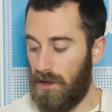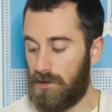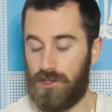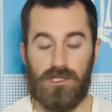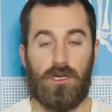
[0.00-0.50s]

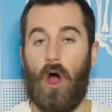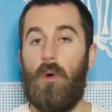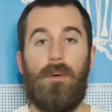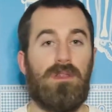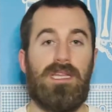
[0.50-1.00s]
Just
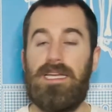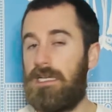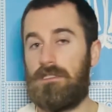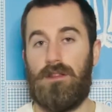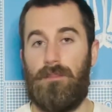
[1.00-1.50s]
lean
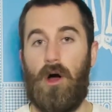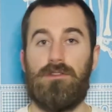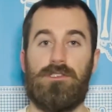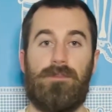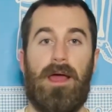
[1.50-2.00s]
into the
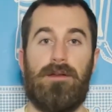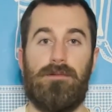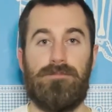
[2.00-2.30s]
baldness, man.